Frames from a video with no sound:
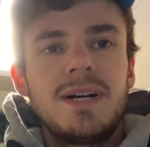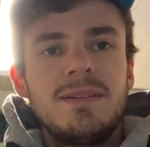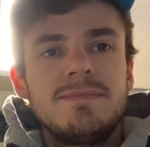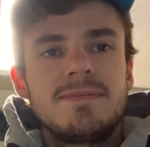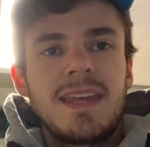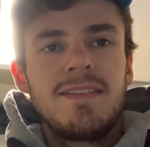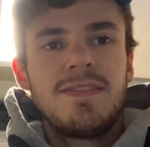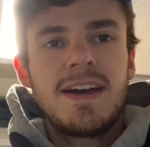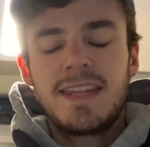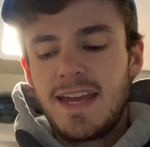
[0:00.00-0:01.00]
Well, it
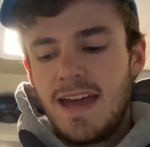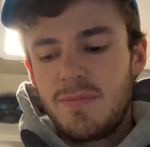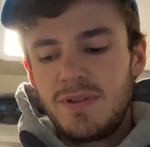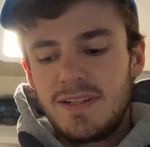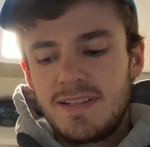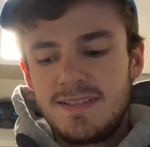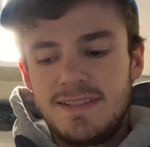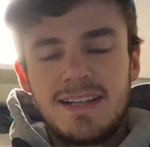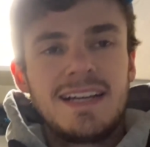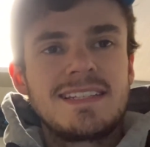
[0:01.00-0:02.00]
finally happened.
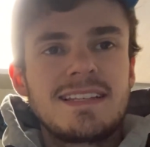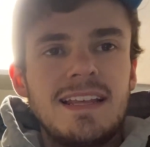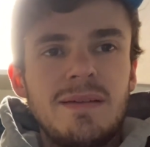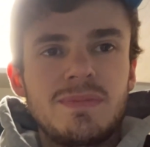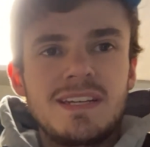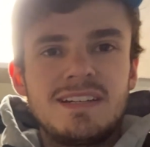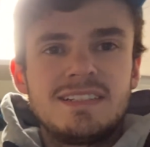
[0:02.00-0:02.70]
I slipped.